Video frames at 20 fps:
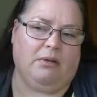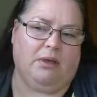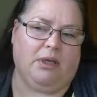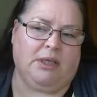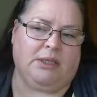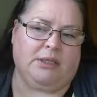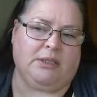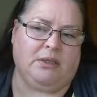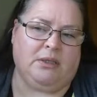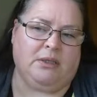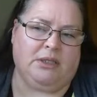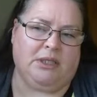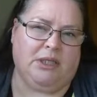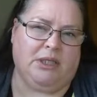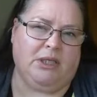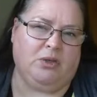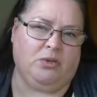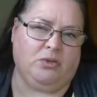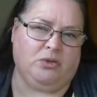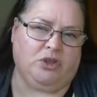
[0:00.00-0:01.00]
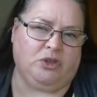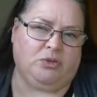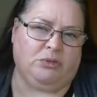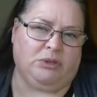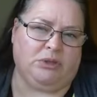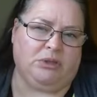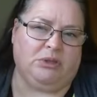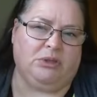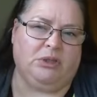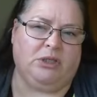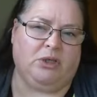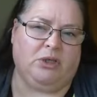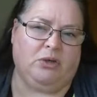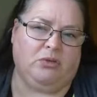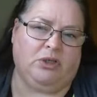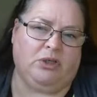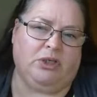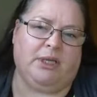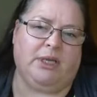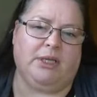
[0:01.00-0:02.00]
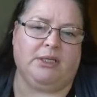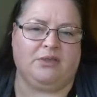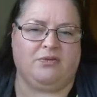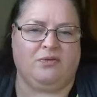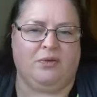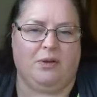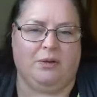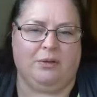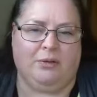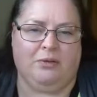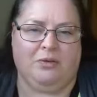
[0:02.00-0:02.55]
it's not the usual, you know, your kids following